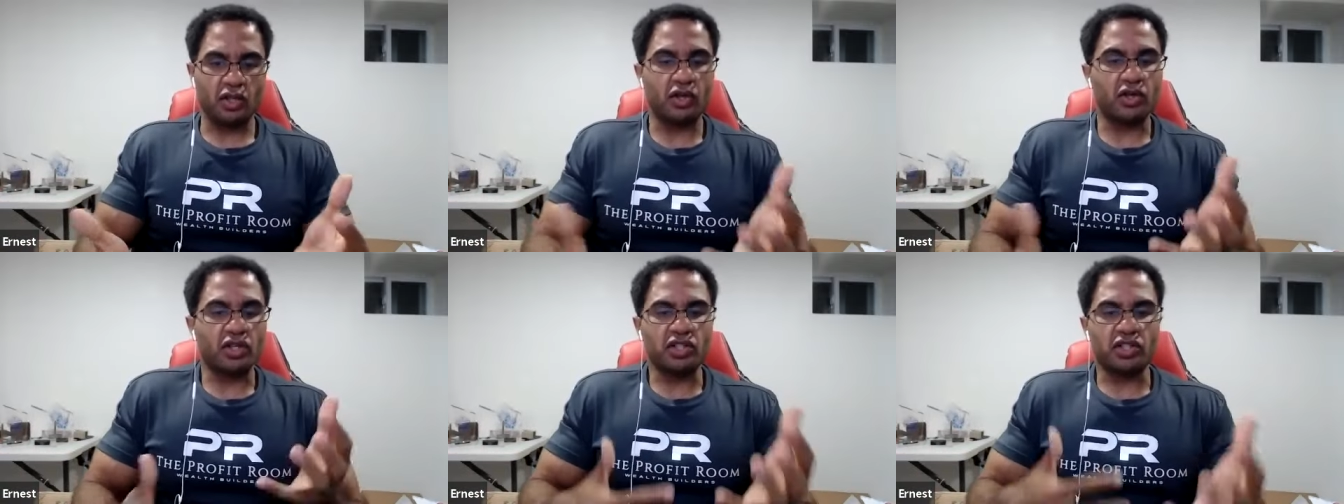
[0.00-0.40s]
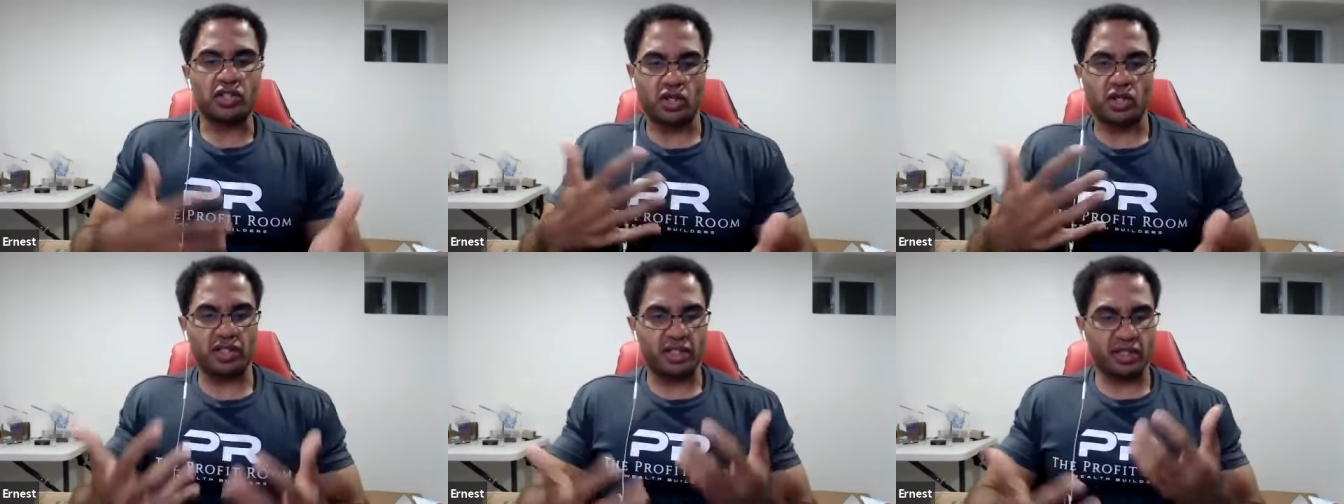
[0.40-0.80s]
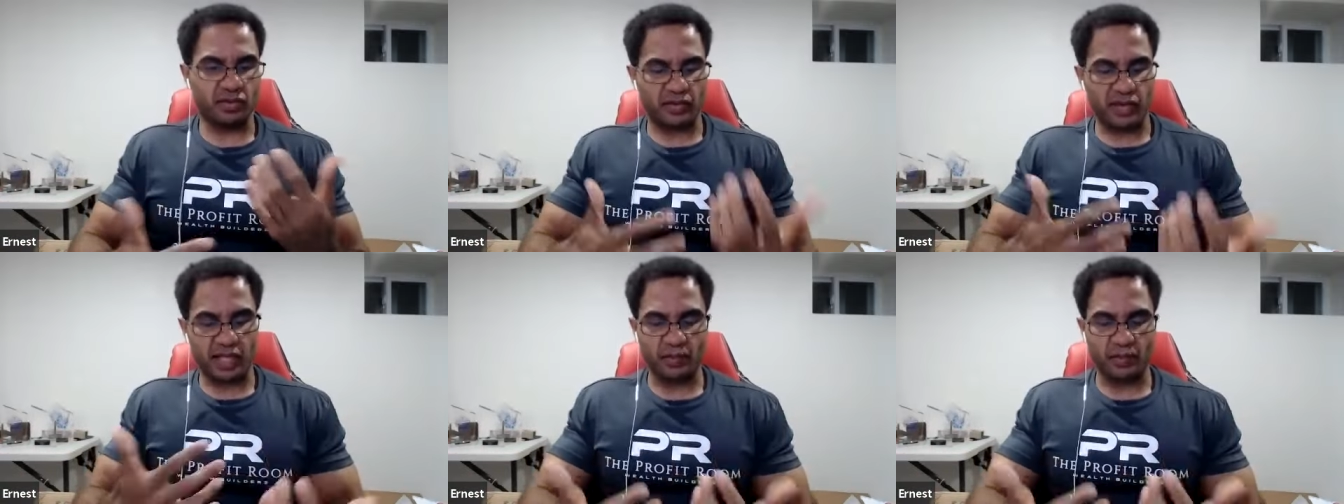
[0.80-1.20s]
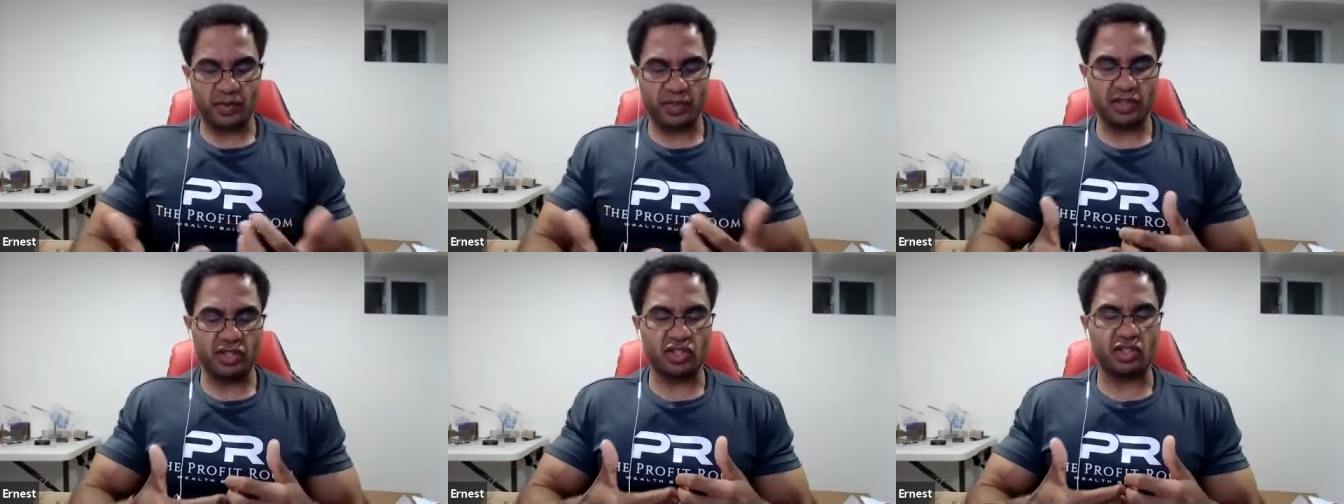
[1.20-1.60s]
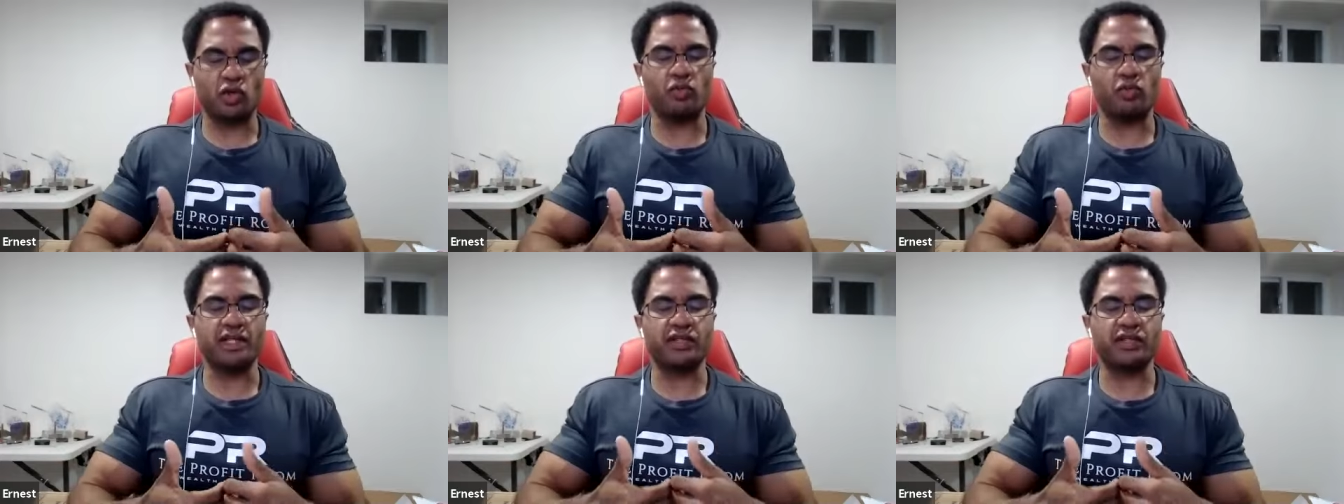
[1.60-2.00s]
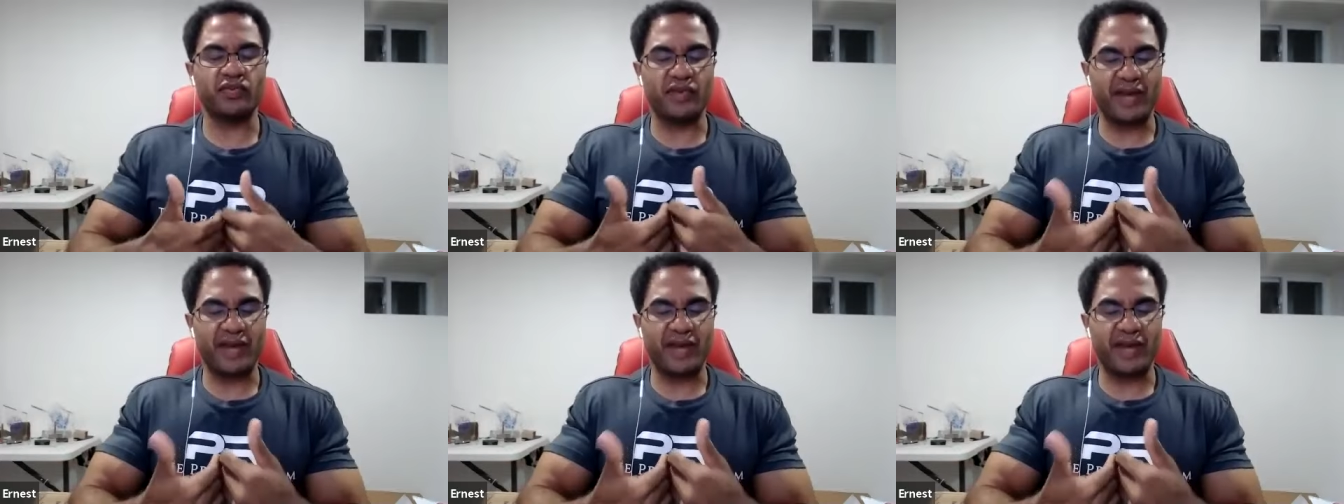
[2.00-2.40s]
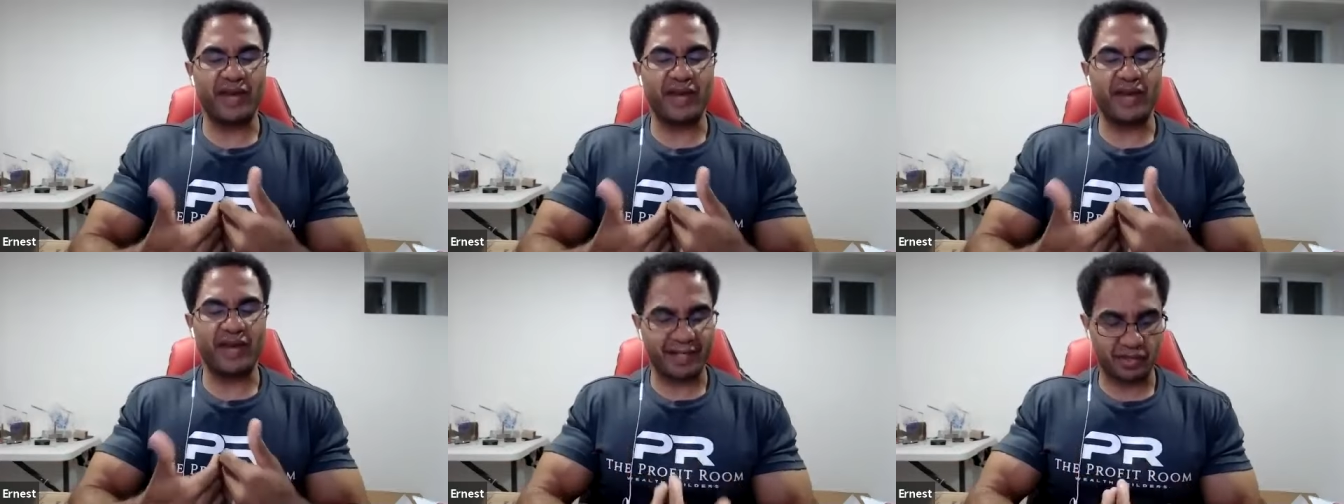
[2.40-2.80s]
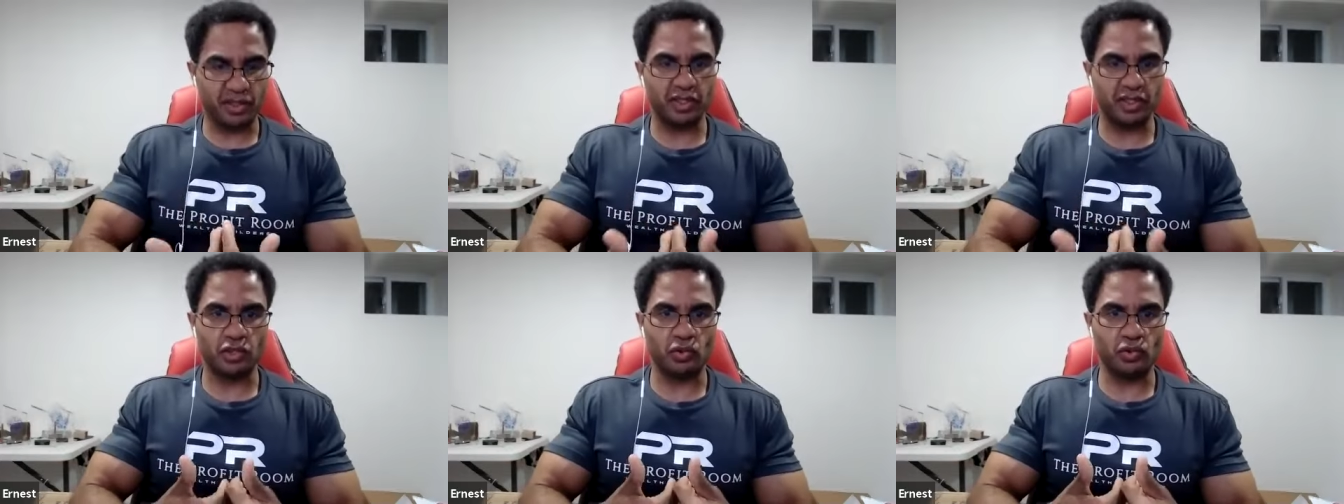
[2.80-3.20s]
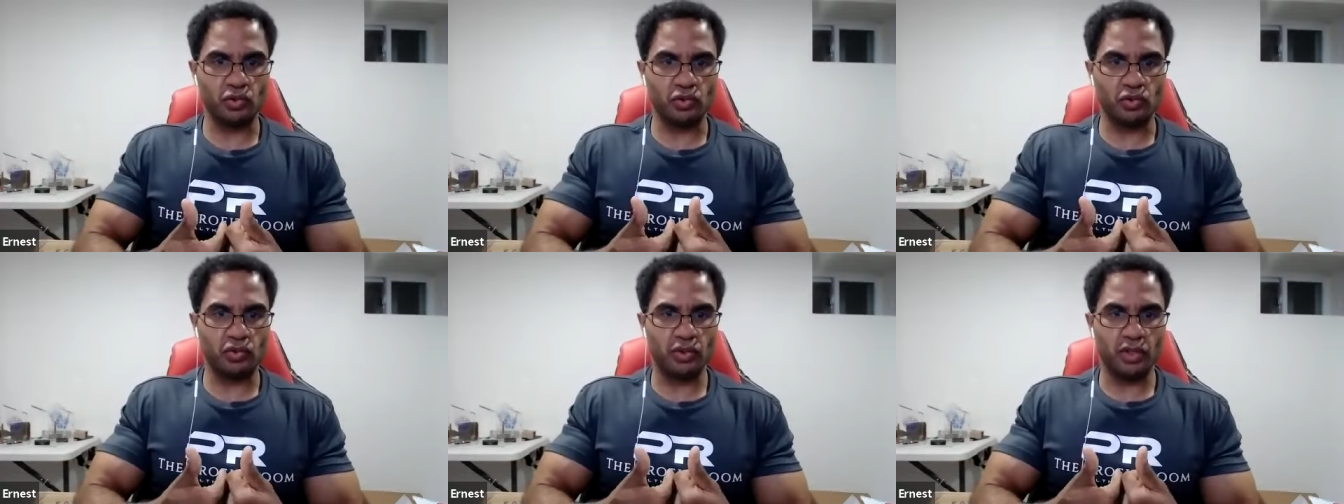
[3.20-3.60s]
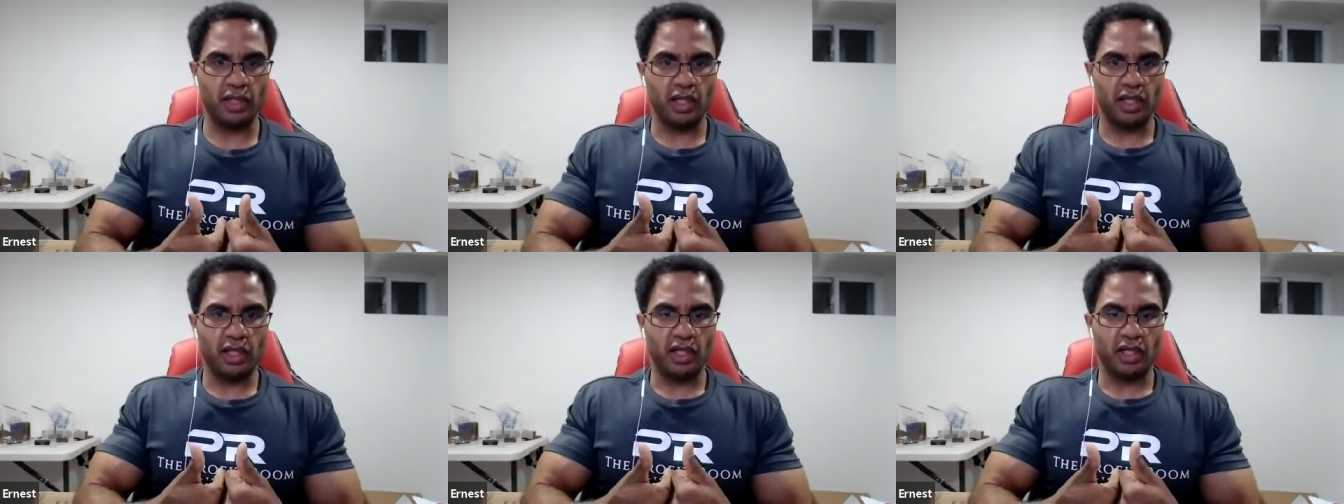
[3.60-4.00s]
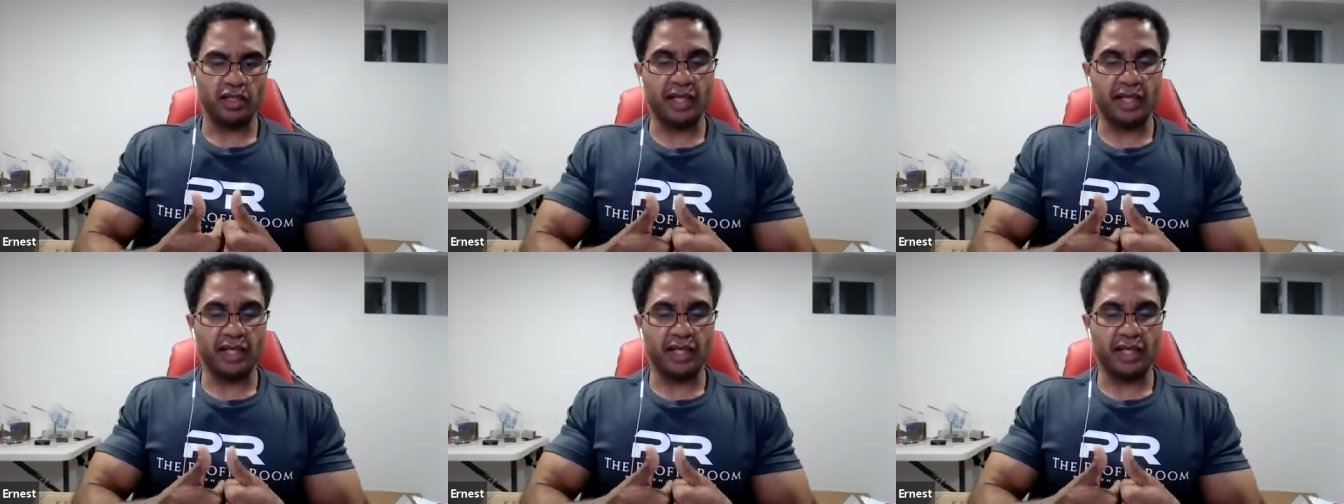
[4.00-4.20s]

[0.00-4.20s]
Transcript: you're going to start developing so much faster into